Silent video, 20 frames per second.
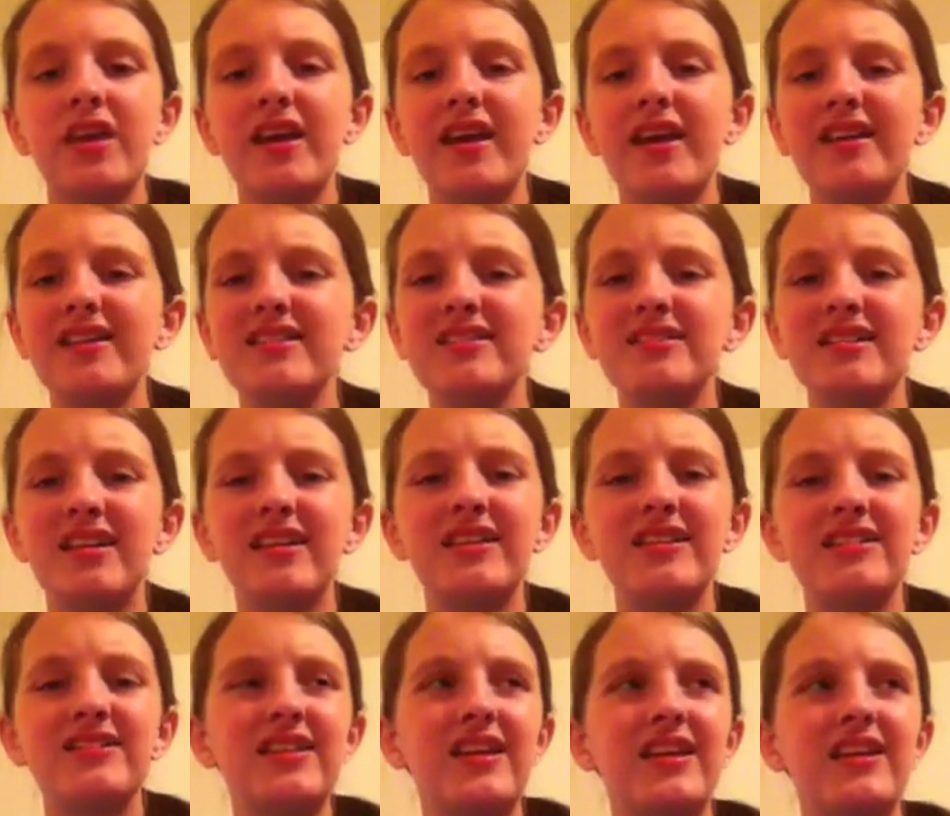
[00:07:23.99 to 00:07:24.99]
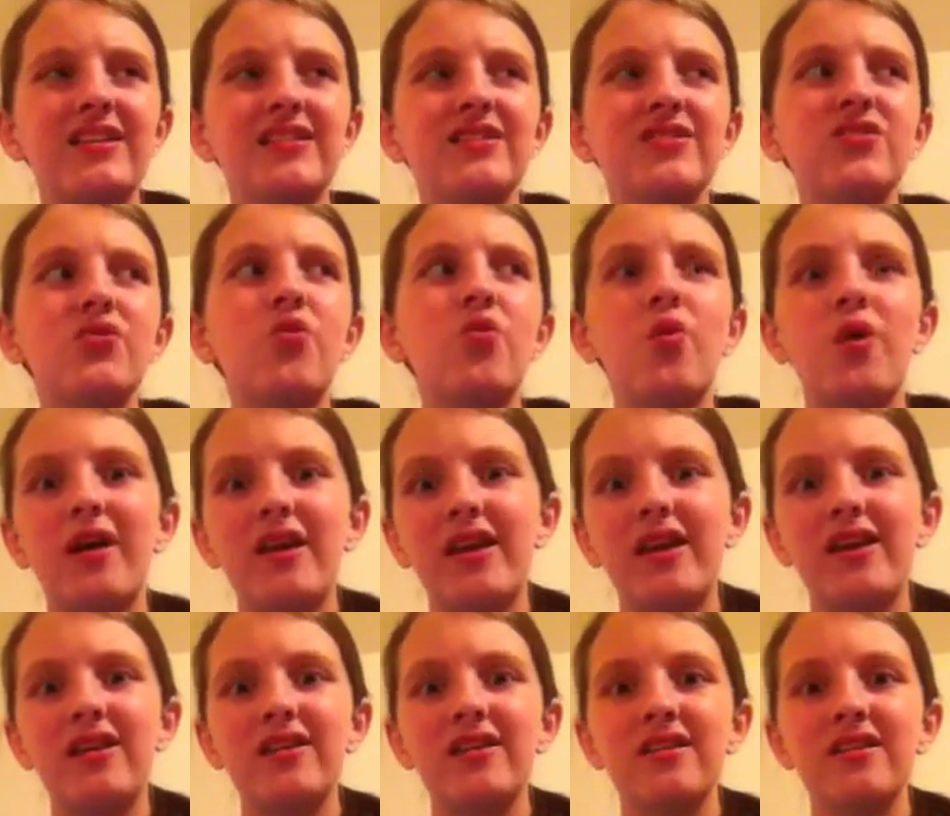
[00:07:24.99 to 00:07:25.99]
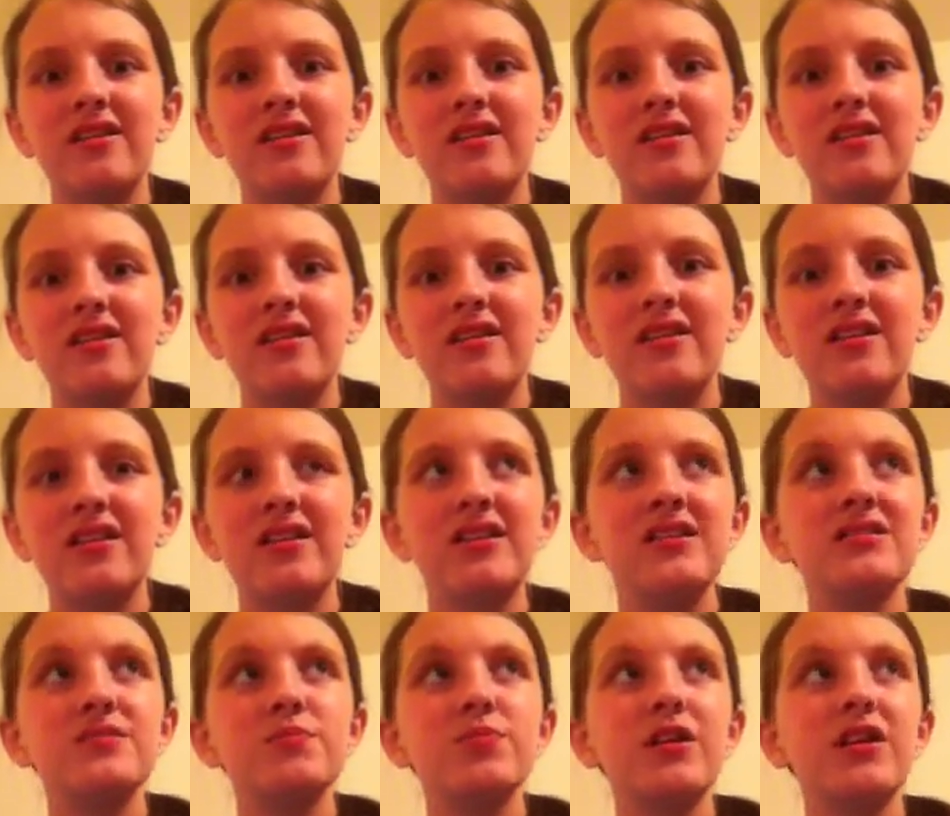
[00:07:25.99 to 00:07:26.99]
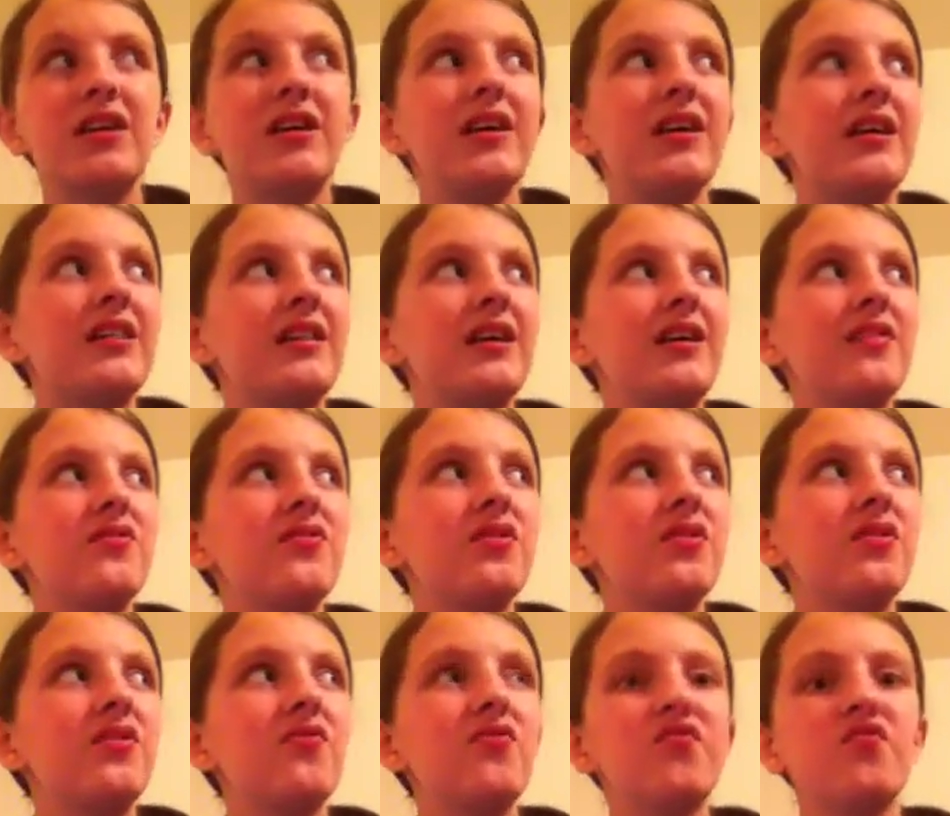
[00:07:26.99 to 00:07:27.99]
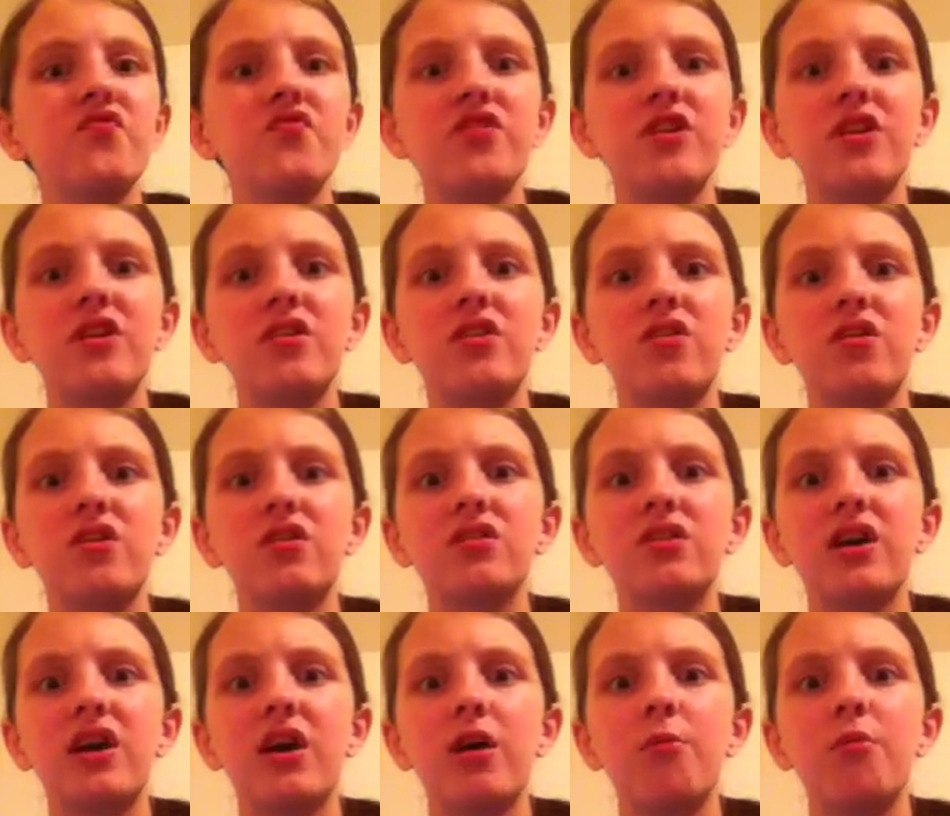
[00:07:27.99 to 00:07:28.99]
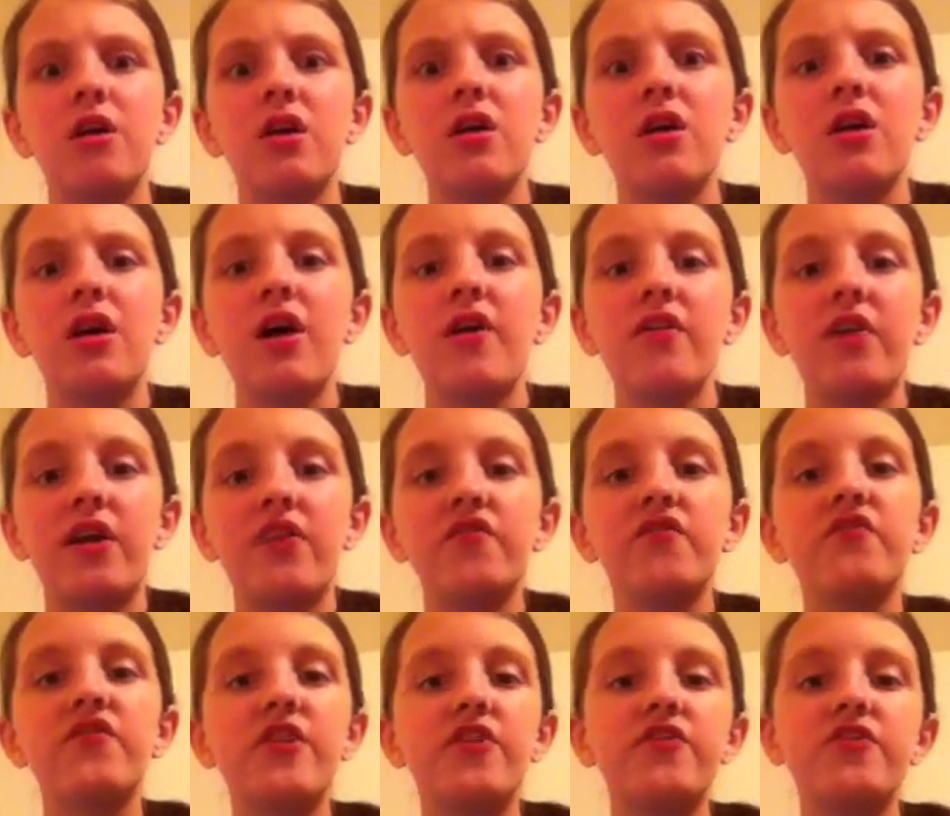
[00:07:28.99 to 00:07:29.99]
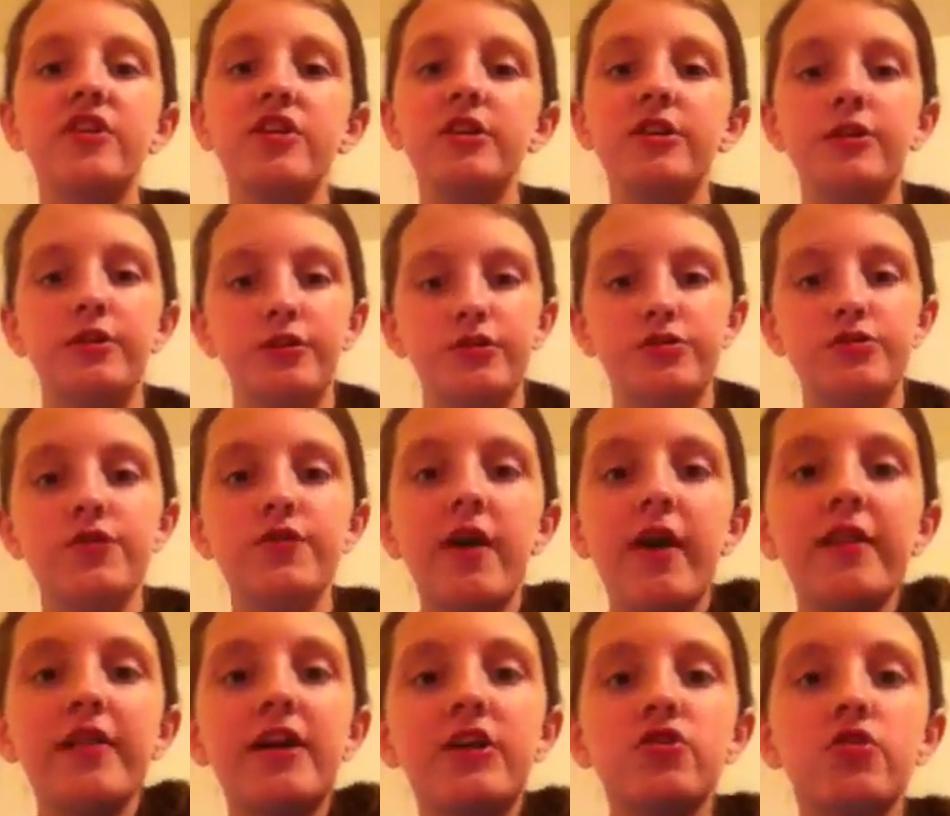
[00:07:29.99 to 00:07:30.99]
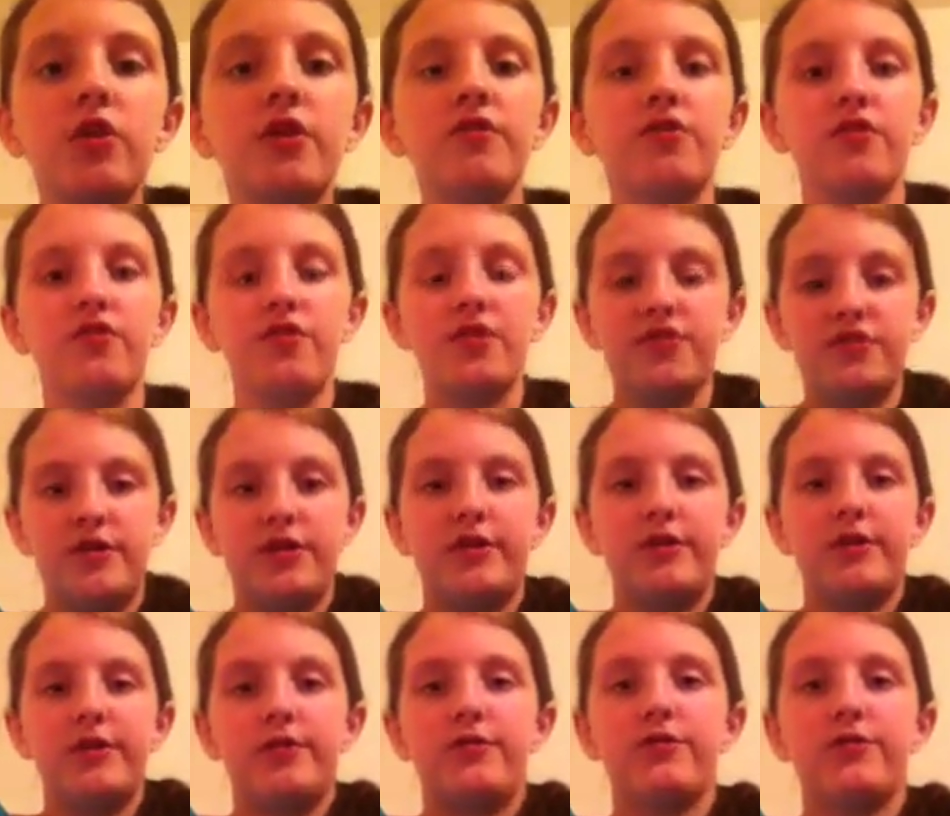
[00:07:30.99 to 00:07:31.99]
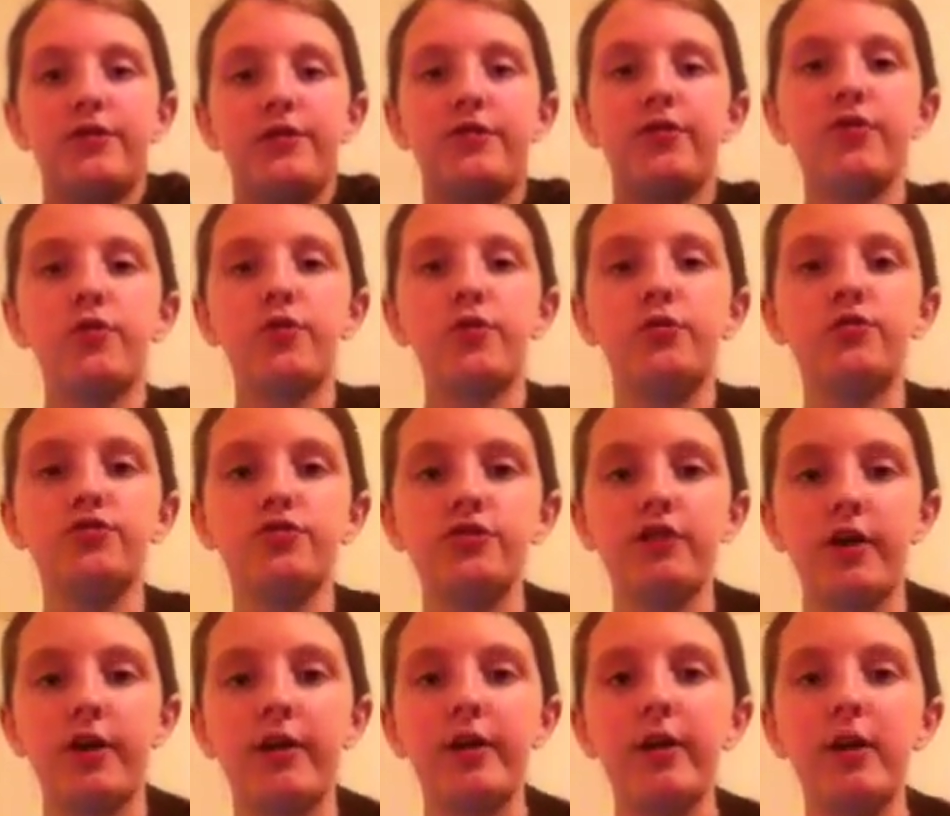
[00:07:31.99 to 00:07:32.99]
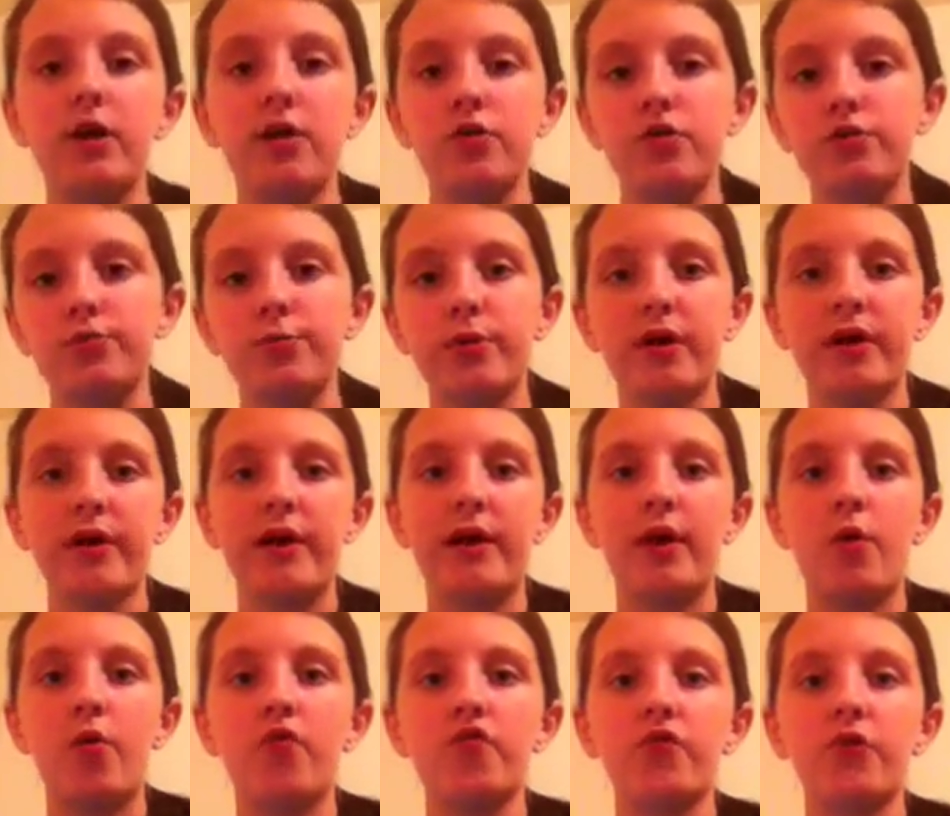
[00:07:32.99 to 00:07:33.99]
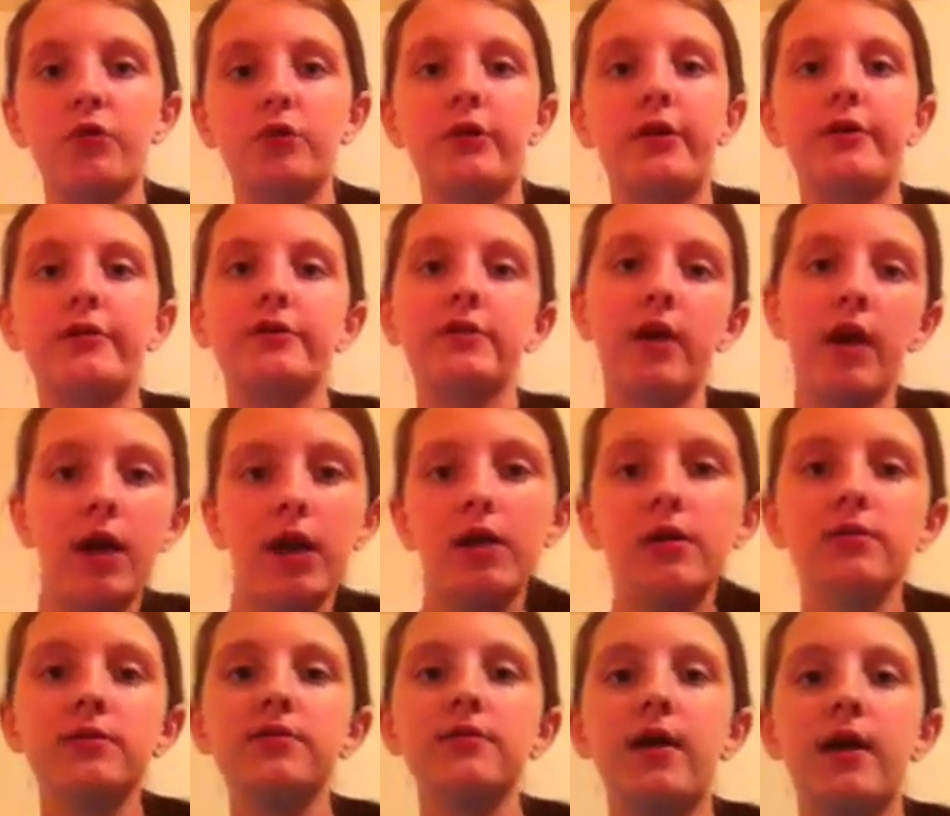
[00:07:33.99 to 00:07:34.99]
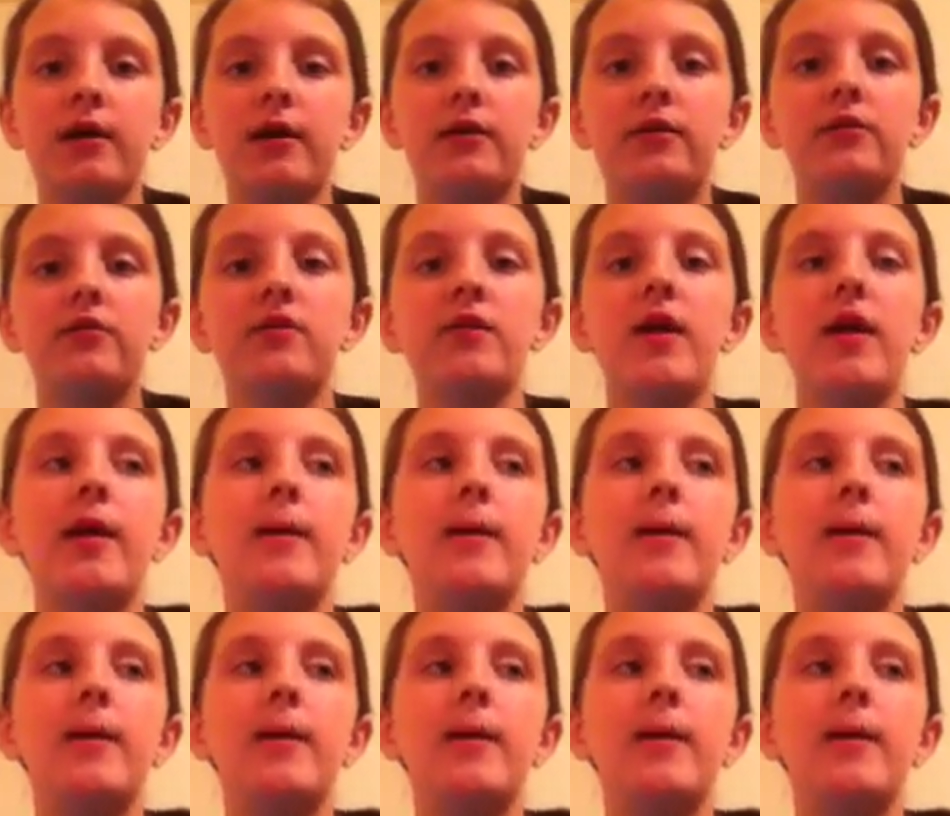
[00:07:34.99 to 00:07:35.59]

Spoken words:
Andy's at least like 20. He's probably had that for a friggin' long time. Like 15 years. You've had that toy for 15 years, and this little chick who's probably had it for like 10 seconds